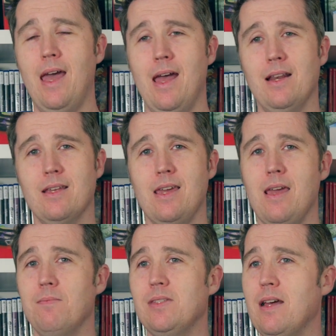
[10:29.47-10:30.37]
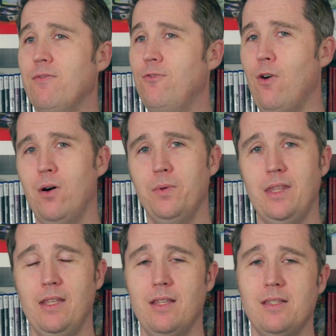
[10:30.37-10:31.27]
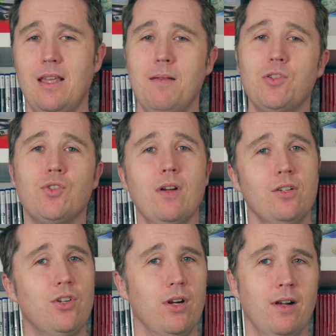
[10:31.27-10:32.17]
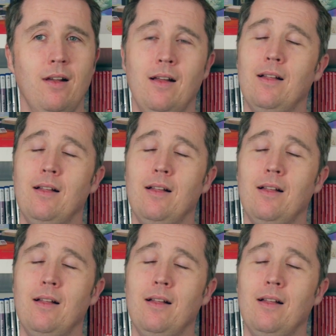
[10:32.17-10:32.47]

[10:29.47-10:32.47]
and games that fall within the same structure.